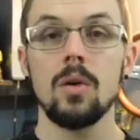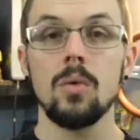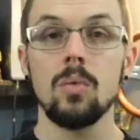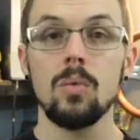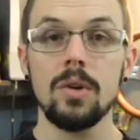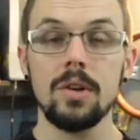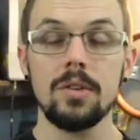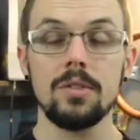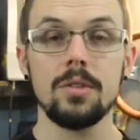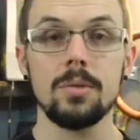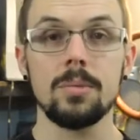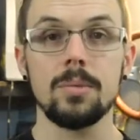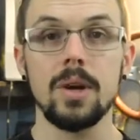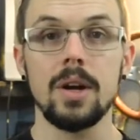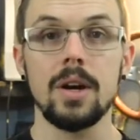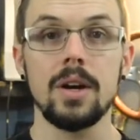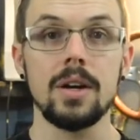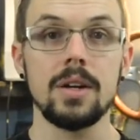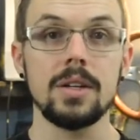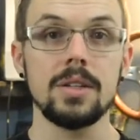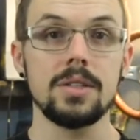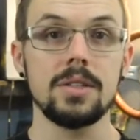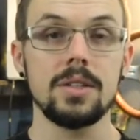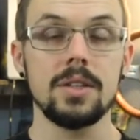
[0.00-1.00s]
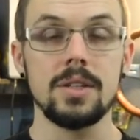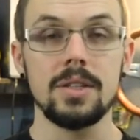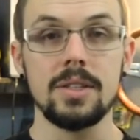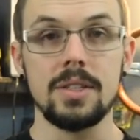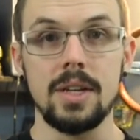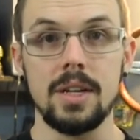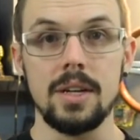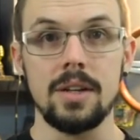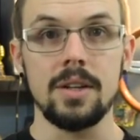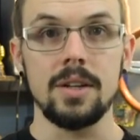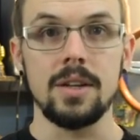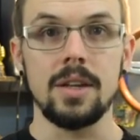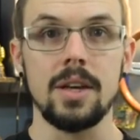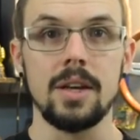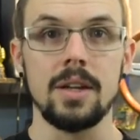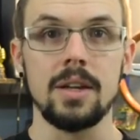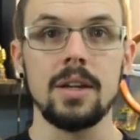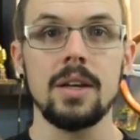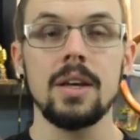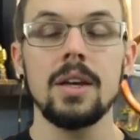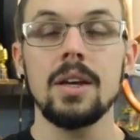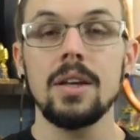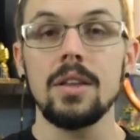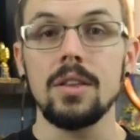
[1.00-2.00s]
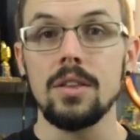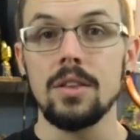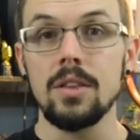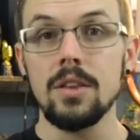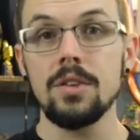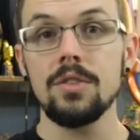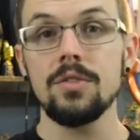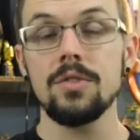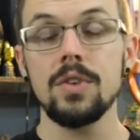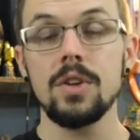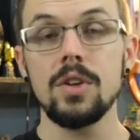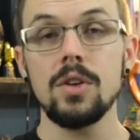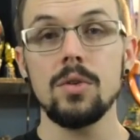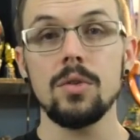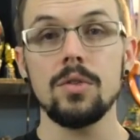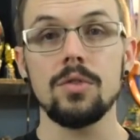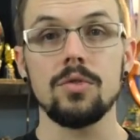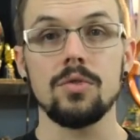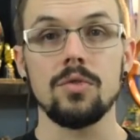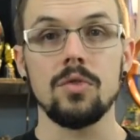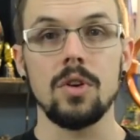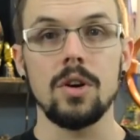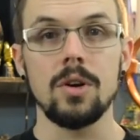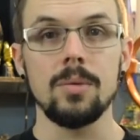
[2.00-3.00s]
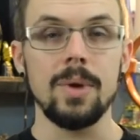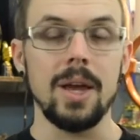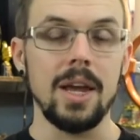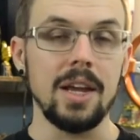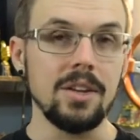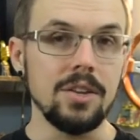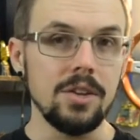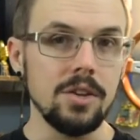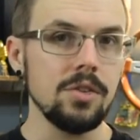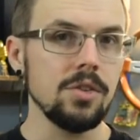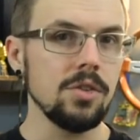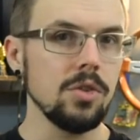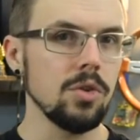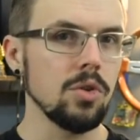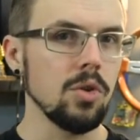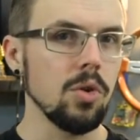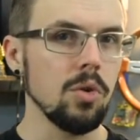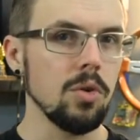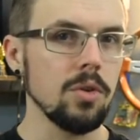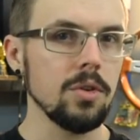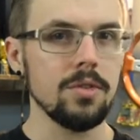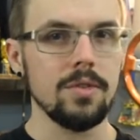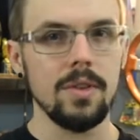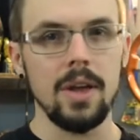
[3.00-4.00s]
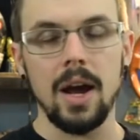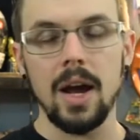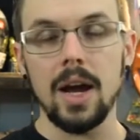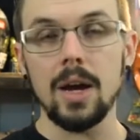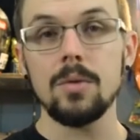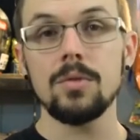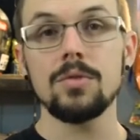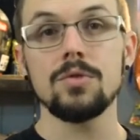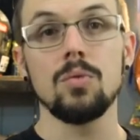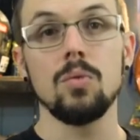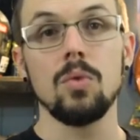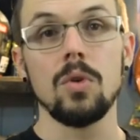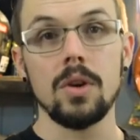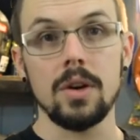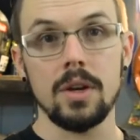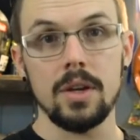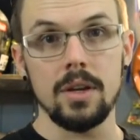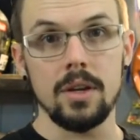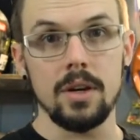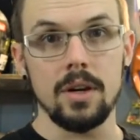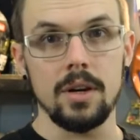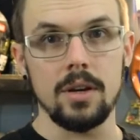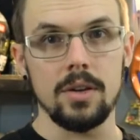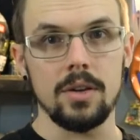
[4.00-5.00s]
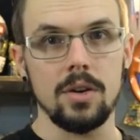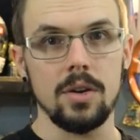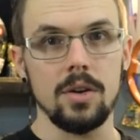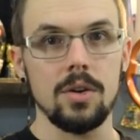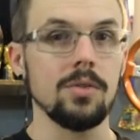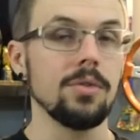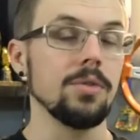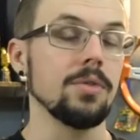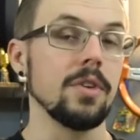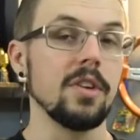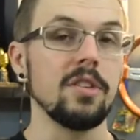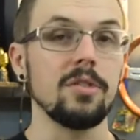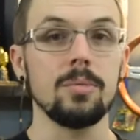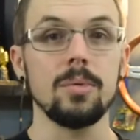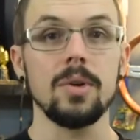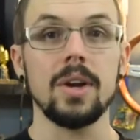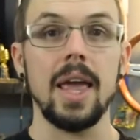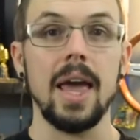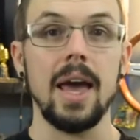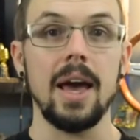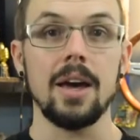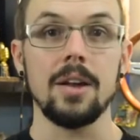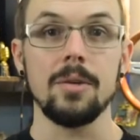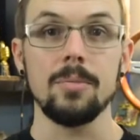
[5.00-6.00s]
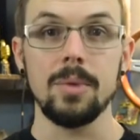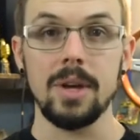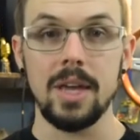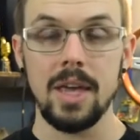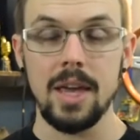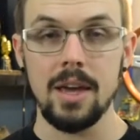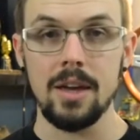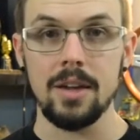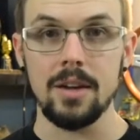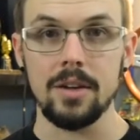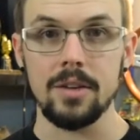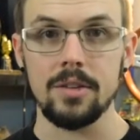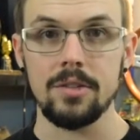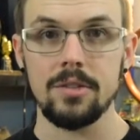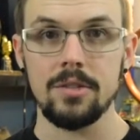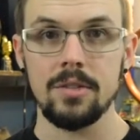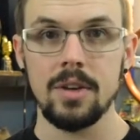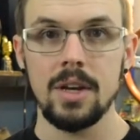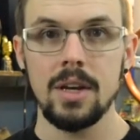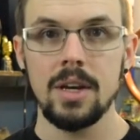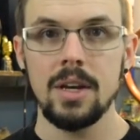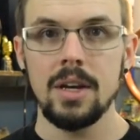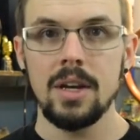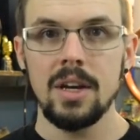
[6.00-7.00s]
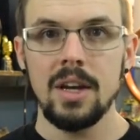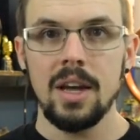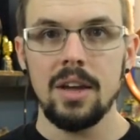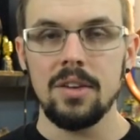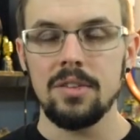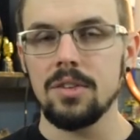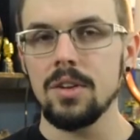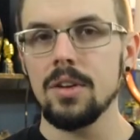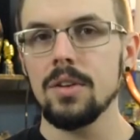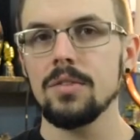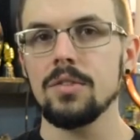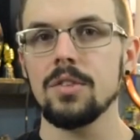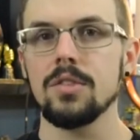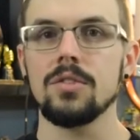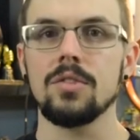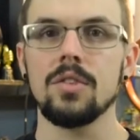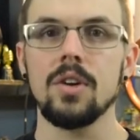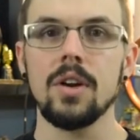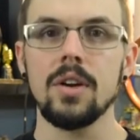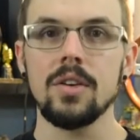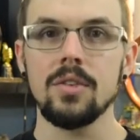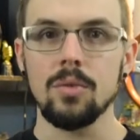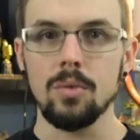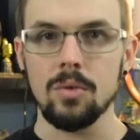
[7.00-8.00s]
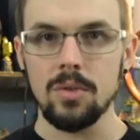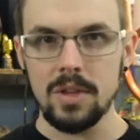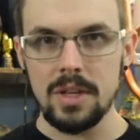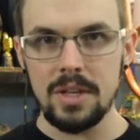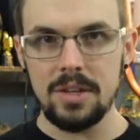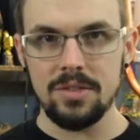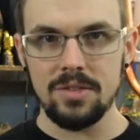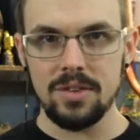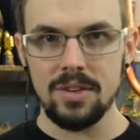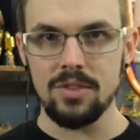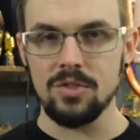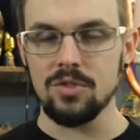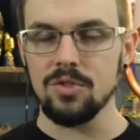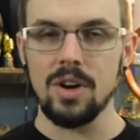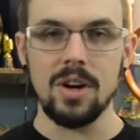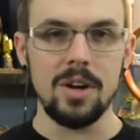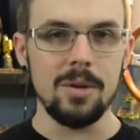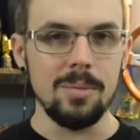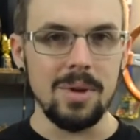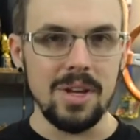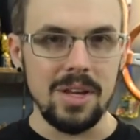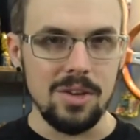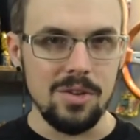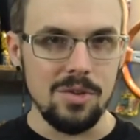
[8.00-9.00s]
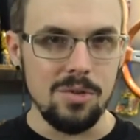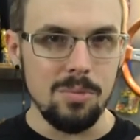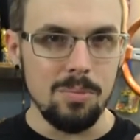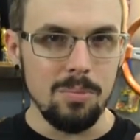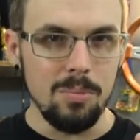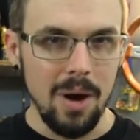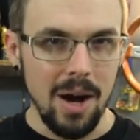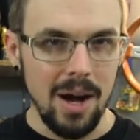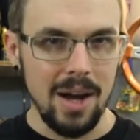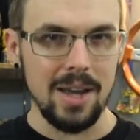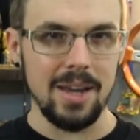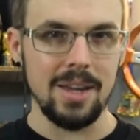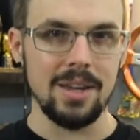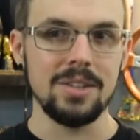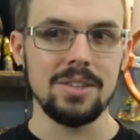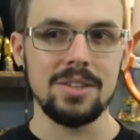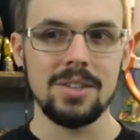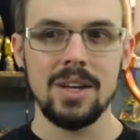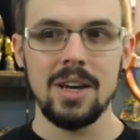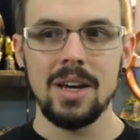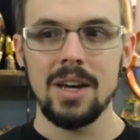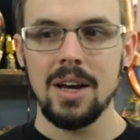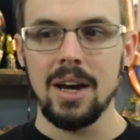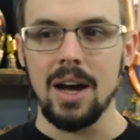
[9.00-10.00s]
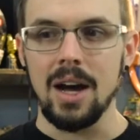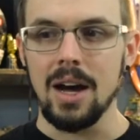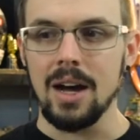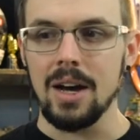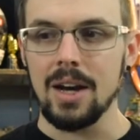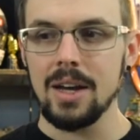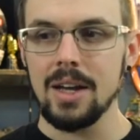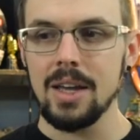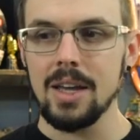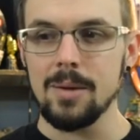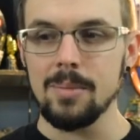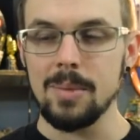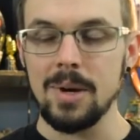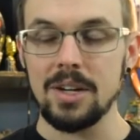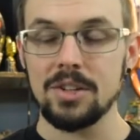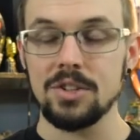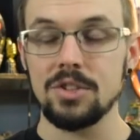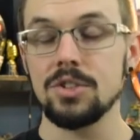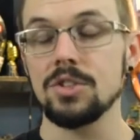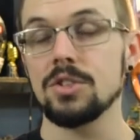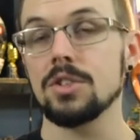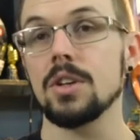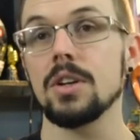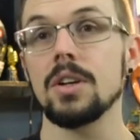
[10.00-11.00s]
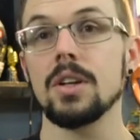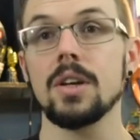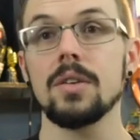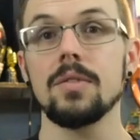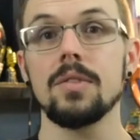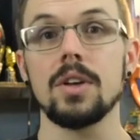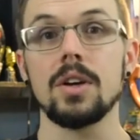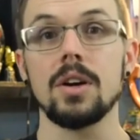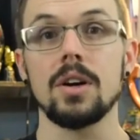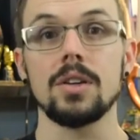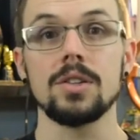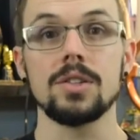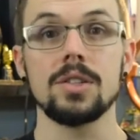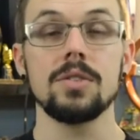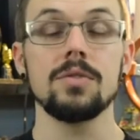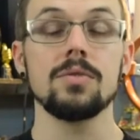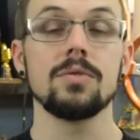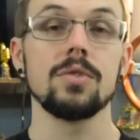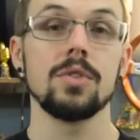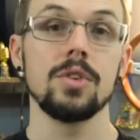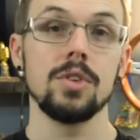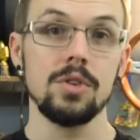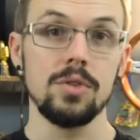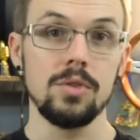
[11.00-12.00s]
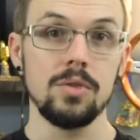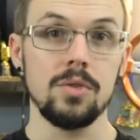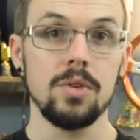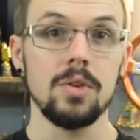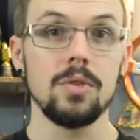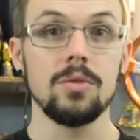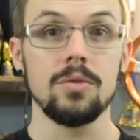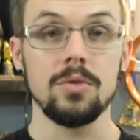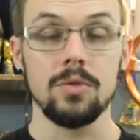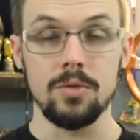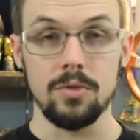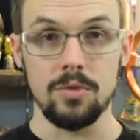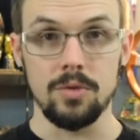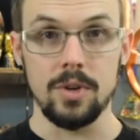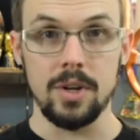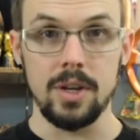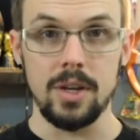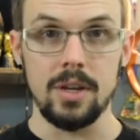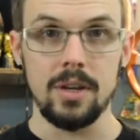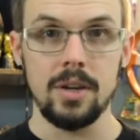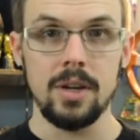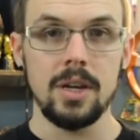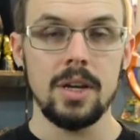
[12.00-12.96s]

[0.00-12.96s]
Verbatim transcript: What is up guys, Dane again. This video is from a digital course that I was working on called Facebook Ad Mechanics. Instead of just trying to release it and trying to make you buy it, I am actually just going to give the content for you for free.